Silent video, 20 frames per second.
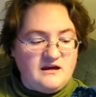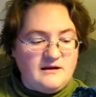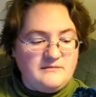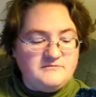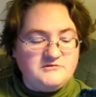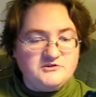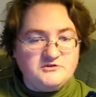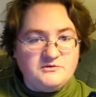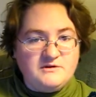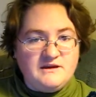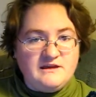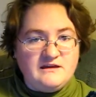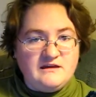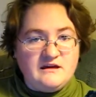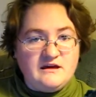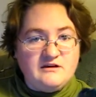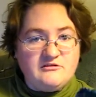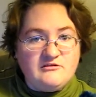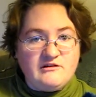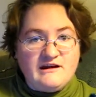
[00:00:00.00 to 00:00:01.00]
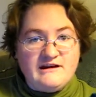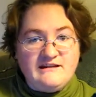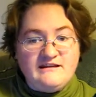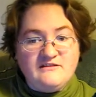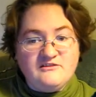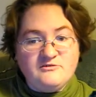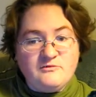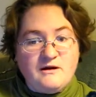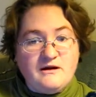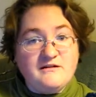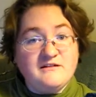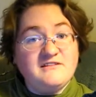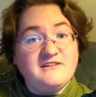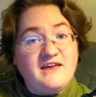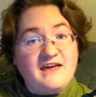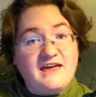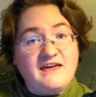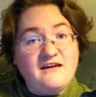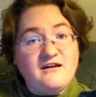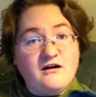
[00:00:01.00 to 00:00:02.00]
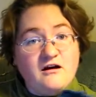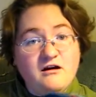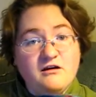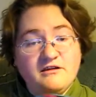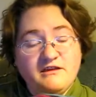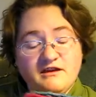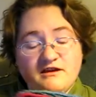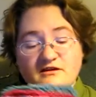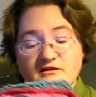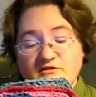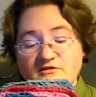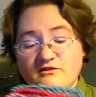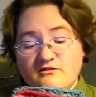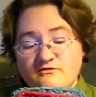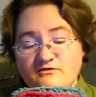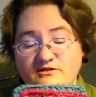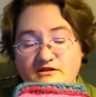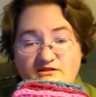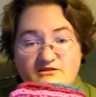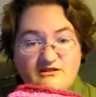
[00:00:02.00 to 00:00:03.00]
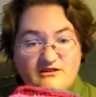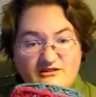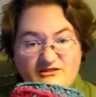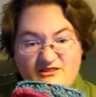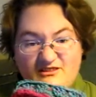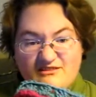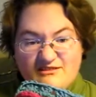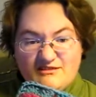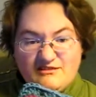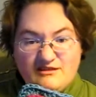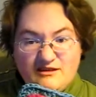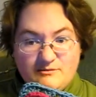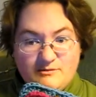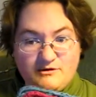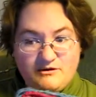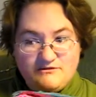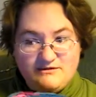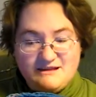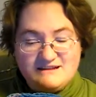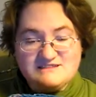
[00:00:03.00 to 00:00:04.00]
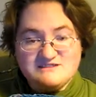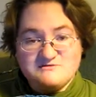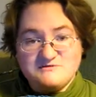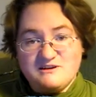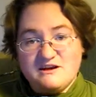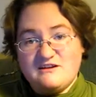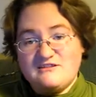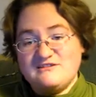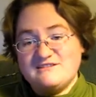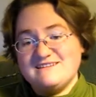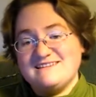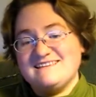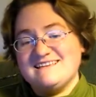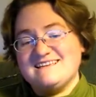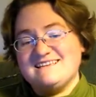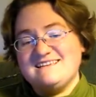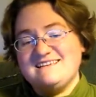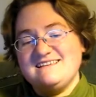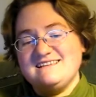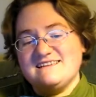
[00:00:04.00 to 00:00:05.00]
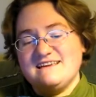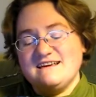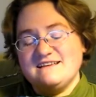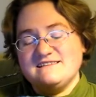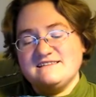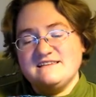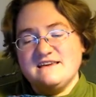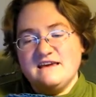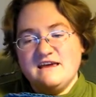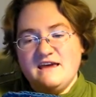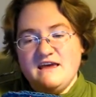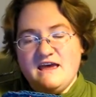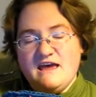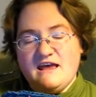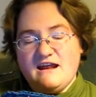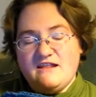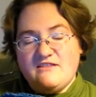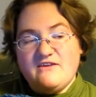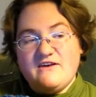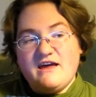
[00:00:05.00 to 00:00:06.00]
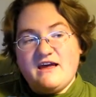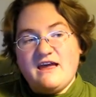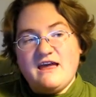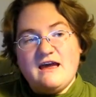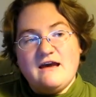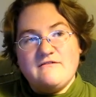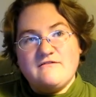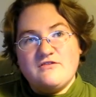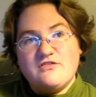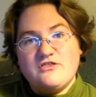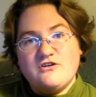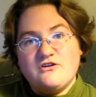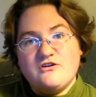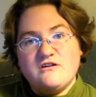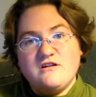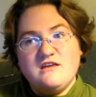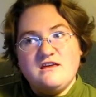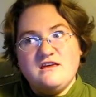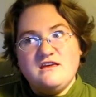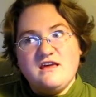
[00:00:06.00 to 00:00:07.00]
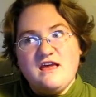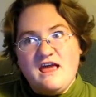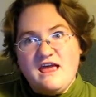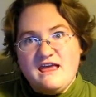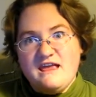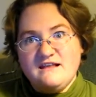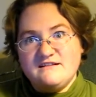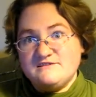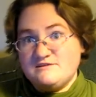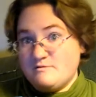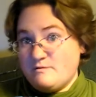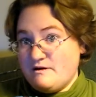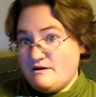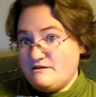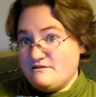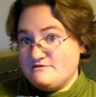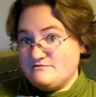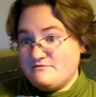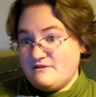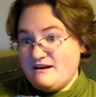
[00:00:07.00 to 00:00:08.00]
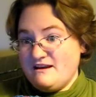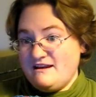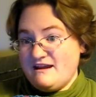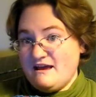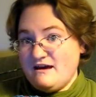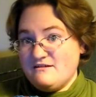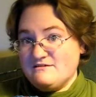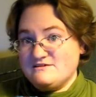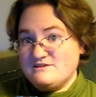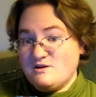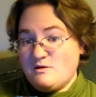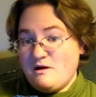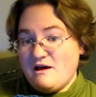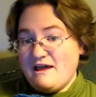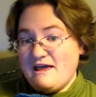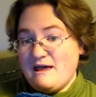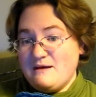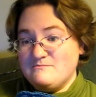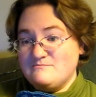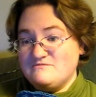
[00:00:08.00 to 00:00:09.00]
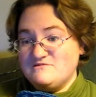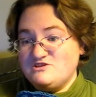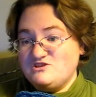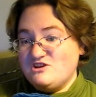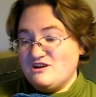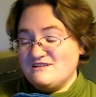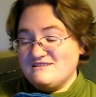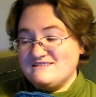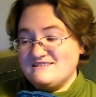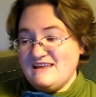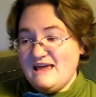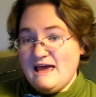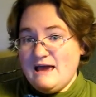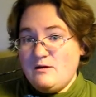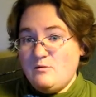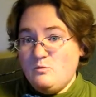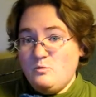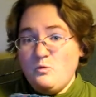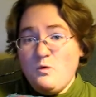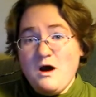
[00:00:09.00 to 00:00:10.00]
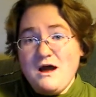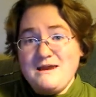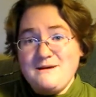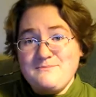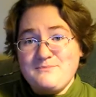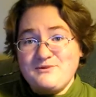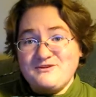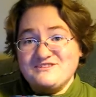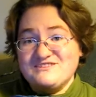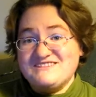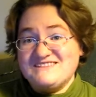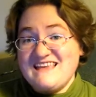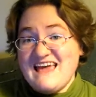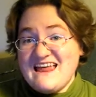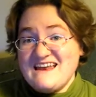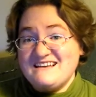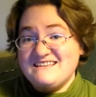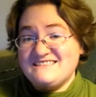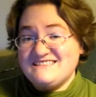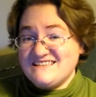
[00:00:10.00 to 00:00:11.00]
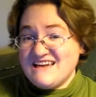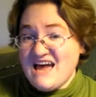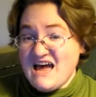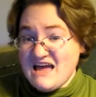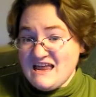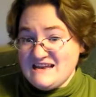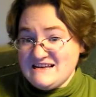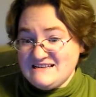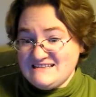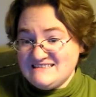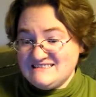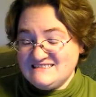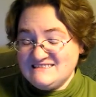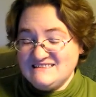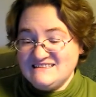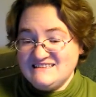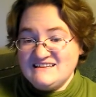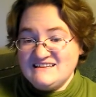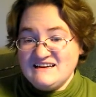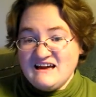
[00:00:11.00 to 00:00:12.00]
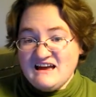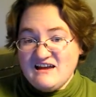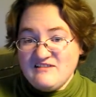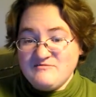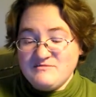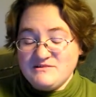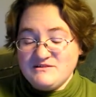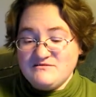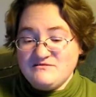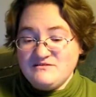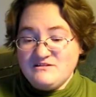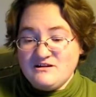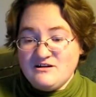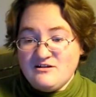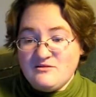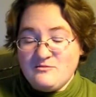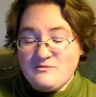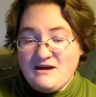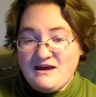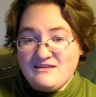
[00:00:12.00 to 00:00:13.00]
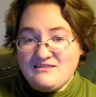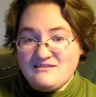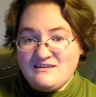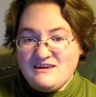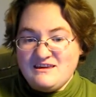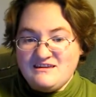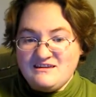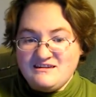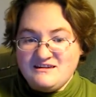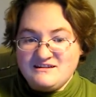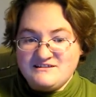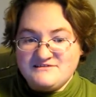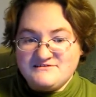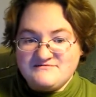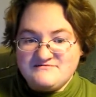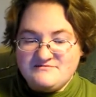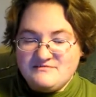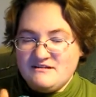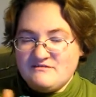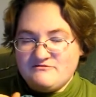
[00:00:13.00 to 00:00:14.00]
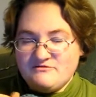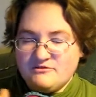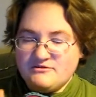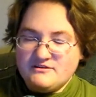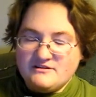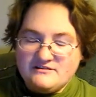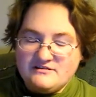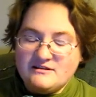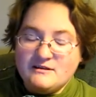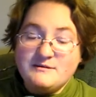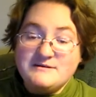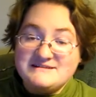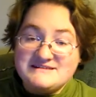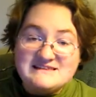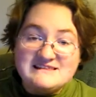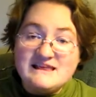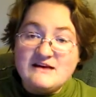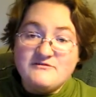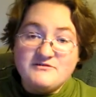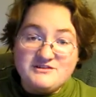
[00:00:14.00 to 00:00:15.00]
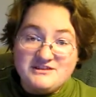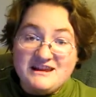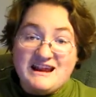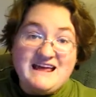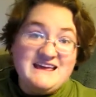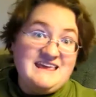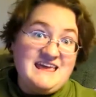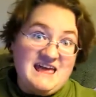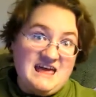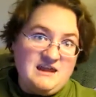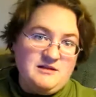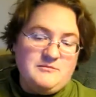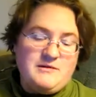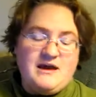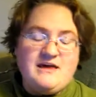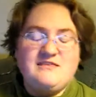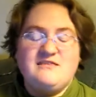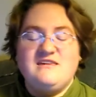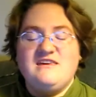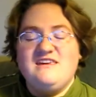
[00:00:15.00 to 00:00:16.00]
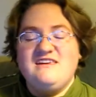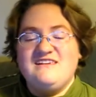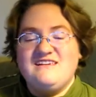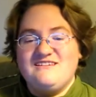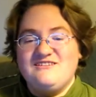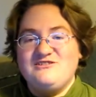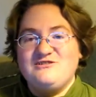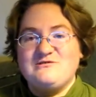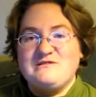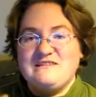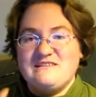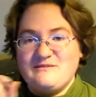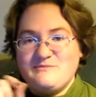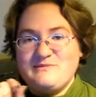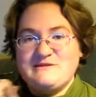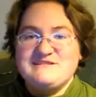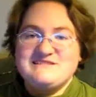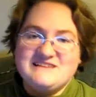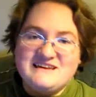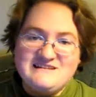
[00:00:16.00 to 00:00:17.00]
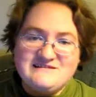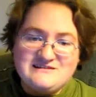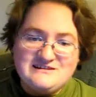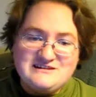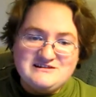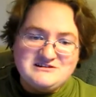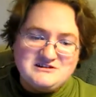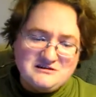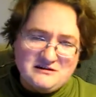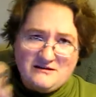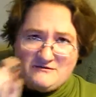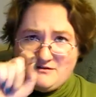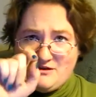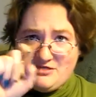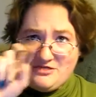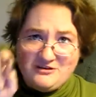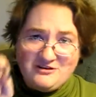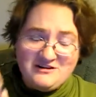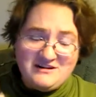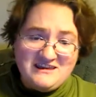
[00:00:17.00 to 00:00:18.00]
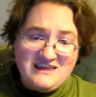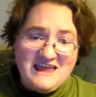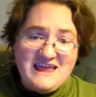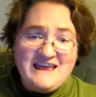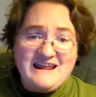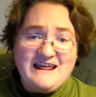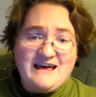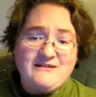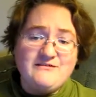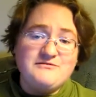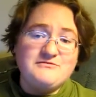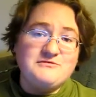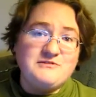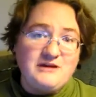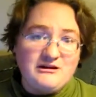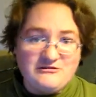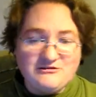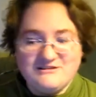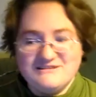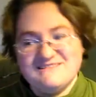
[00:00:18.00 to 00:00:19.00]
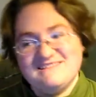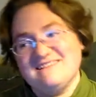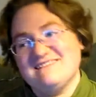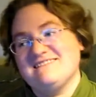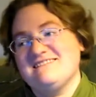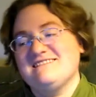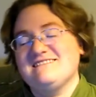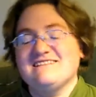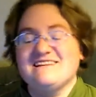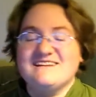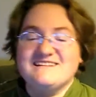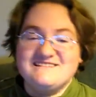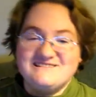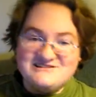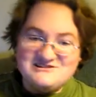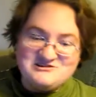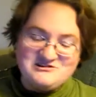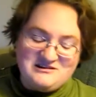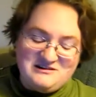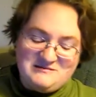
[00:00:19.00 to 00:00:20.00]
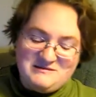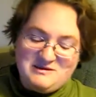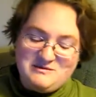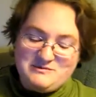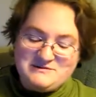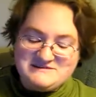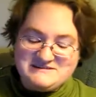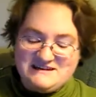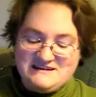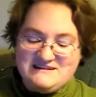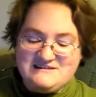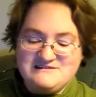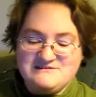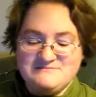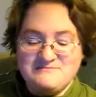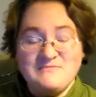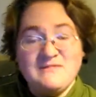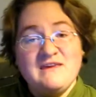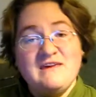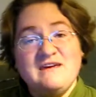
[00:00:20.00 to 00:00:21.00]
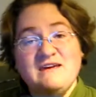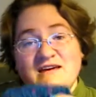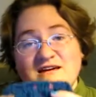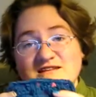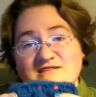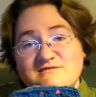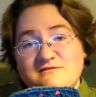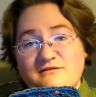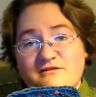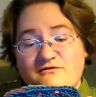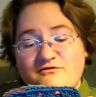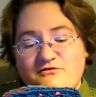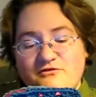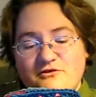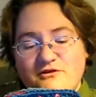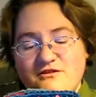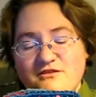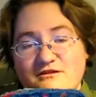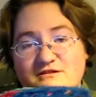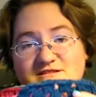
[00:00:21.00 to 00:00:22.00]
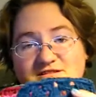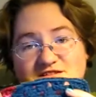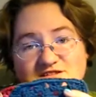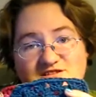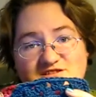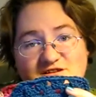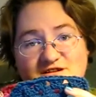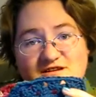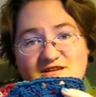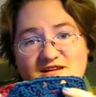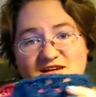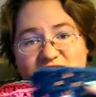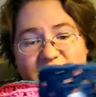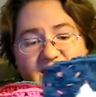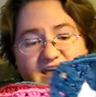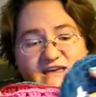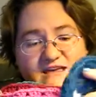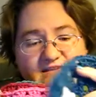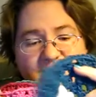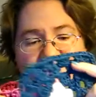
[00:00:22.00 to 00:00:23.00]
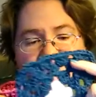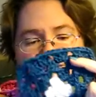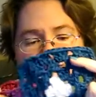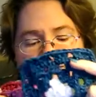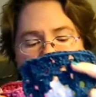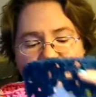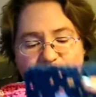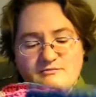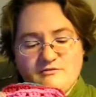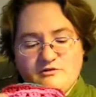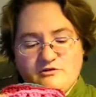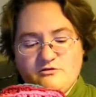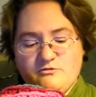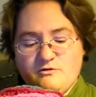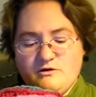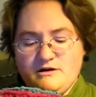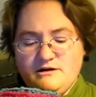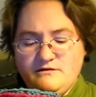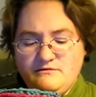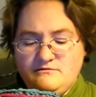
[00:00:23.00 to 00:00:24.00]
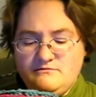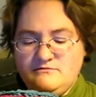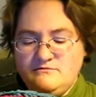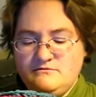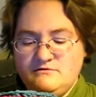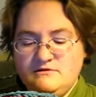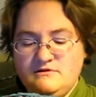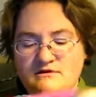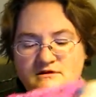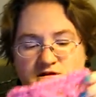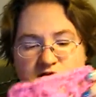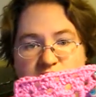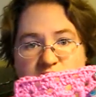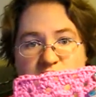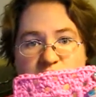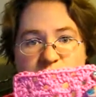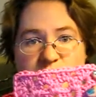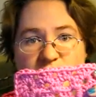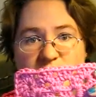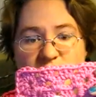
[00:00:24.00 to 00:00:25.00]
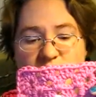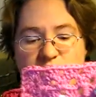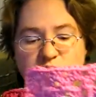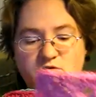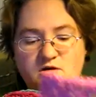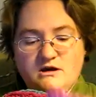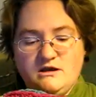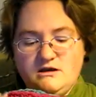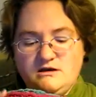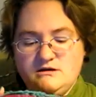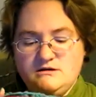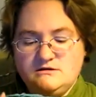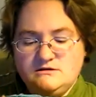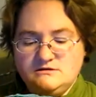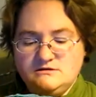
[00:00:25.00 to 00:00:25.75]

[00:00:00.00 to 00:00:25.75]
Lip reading: doing Granny Square a day all year, so for this year, since it's a leap year, that's 366. And I think I have 38 squares right now, so I am just at 1% done! I've been, math geeking it for the limited level that I can math geek and doing the percentage. I've got 38 out of 366 and showing me the percentage. So I got 4 of those to show you today. That blue one, pink one,